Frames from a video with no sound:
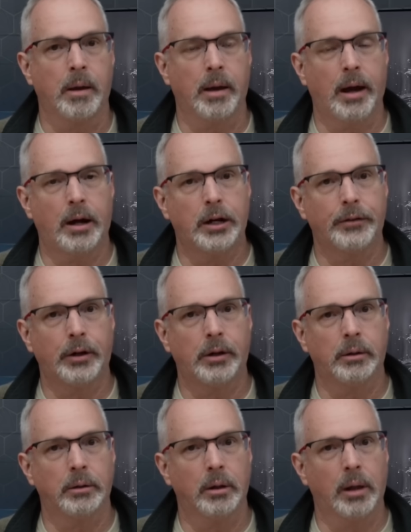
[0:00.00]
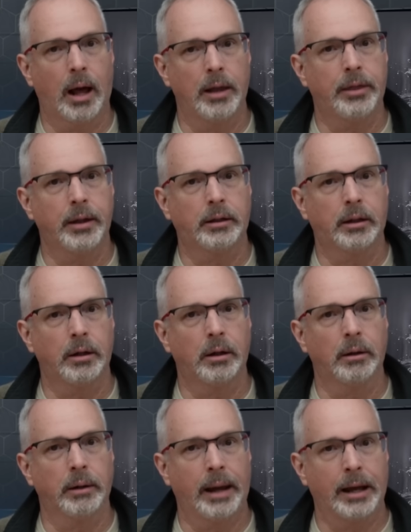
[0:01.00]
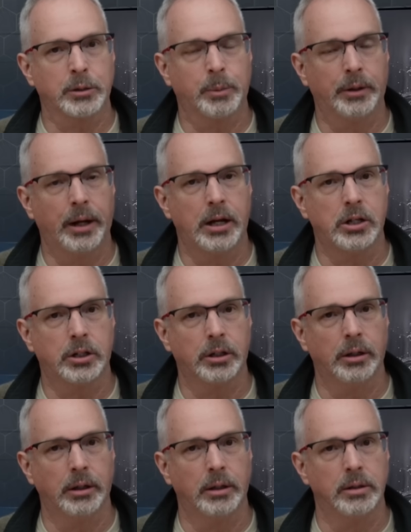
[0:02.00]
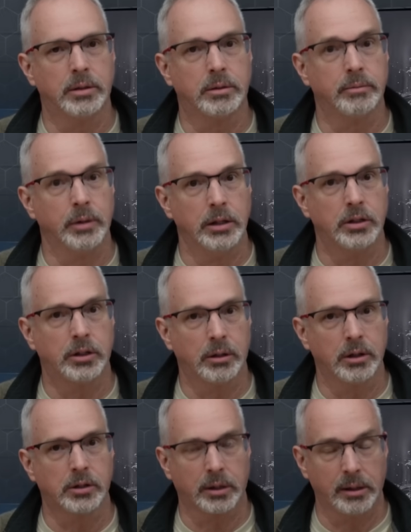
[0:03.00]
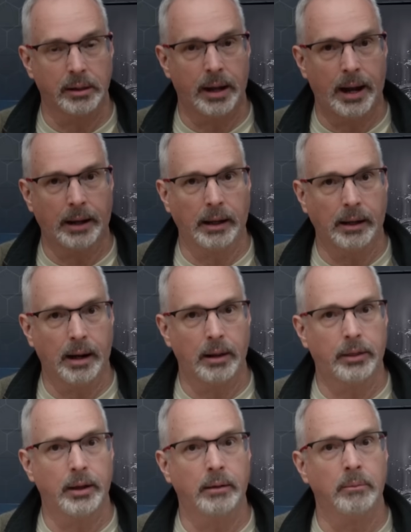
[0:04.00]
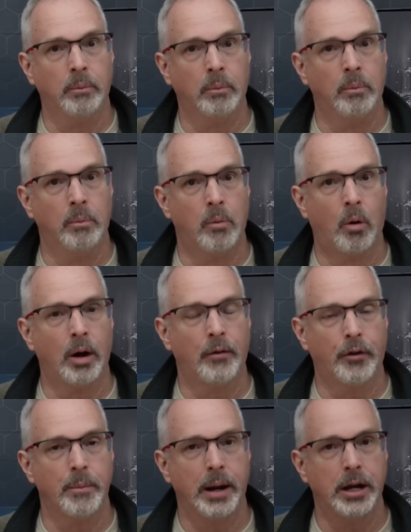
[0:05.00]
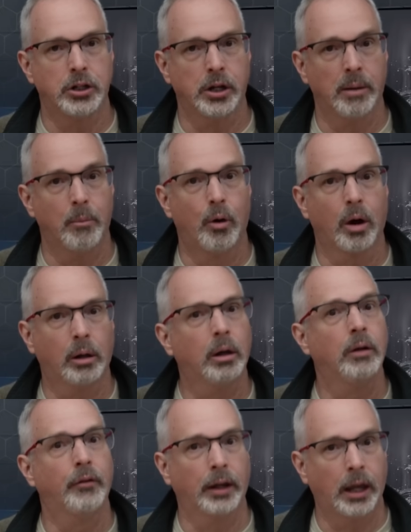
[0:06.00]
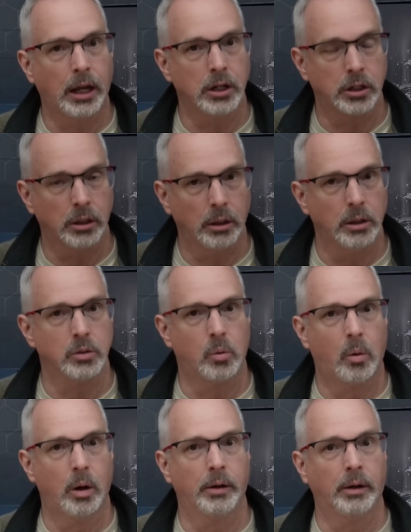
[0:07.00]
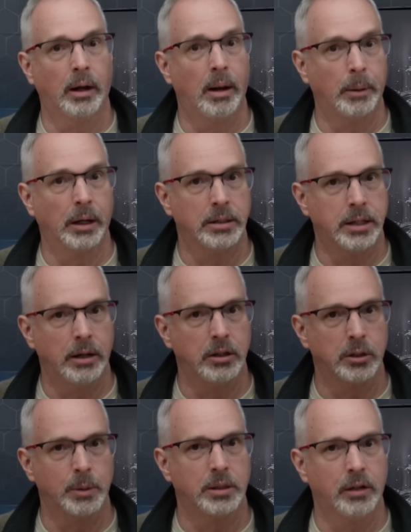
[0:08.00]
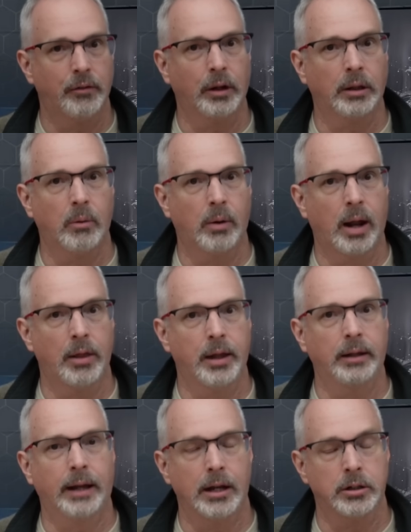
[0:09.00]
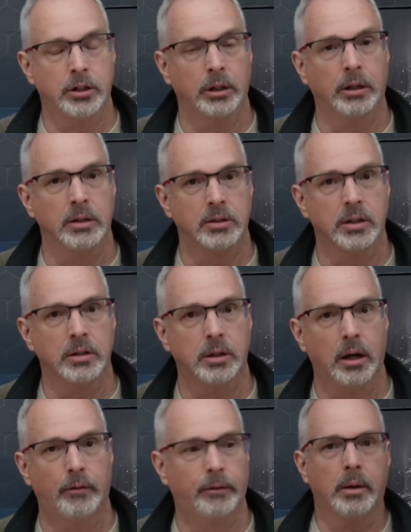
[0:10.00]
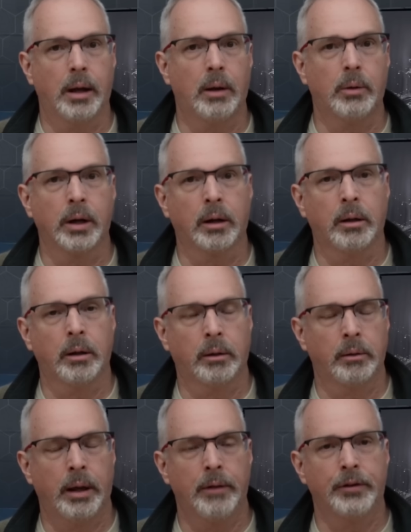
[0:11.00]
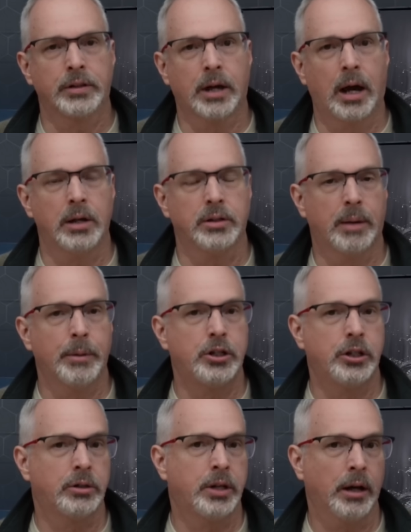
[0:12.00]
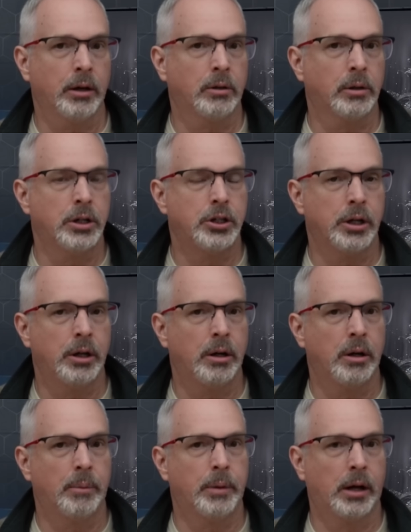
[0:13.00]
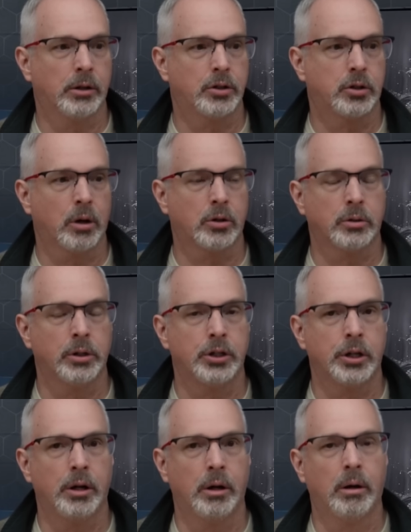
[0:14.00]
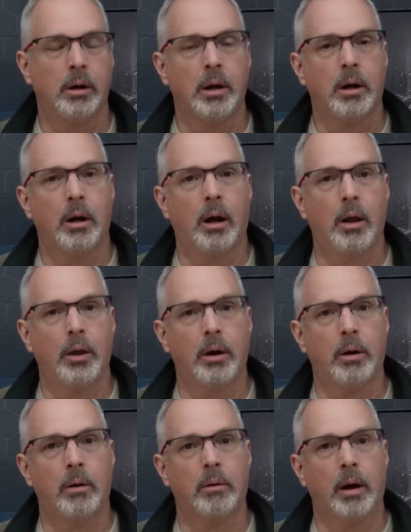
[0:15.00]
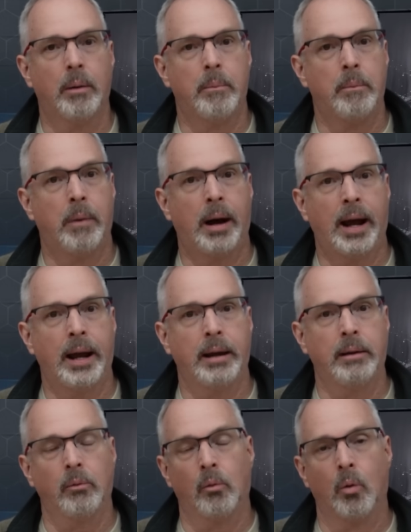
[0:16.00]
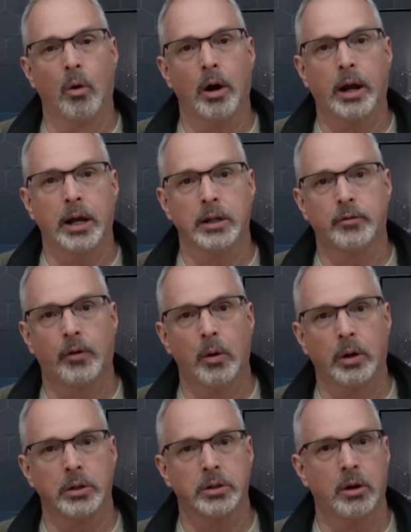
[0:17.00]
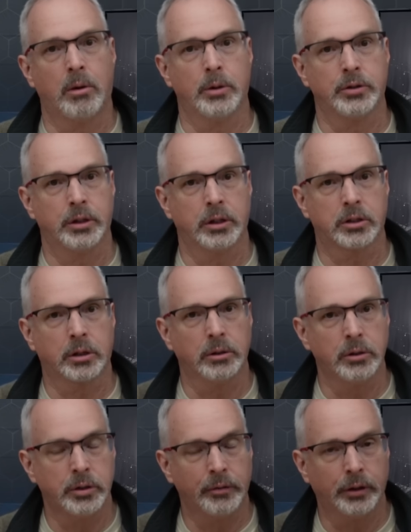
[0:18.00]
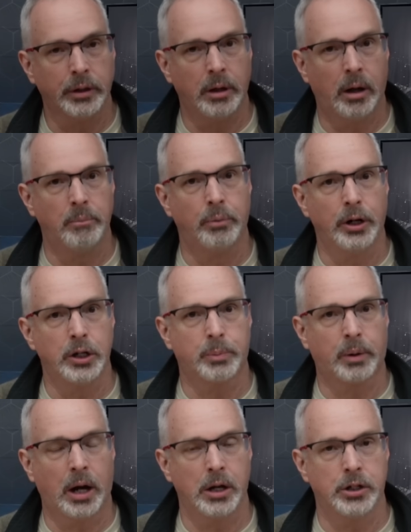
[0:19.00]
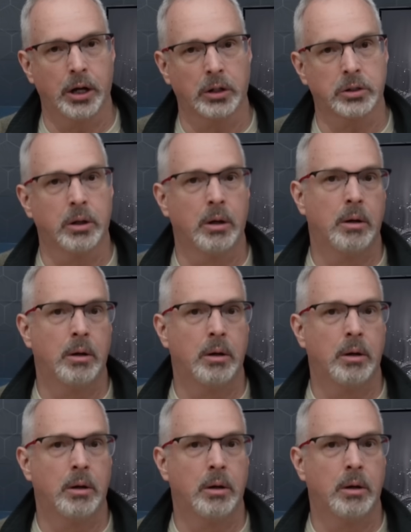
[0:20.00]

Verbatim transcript: However, I think their explanation is seriously lacking, and I think more information and more clarification is warranted. And I'm going to tell you specifically what I think that should consist of. Now, I want to emphasize I'm a geotechnical engineer. I'm not a structural engineer, although my work has focused almost exclusively on bridge projects.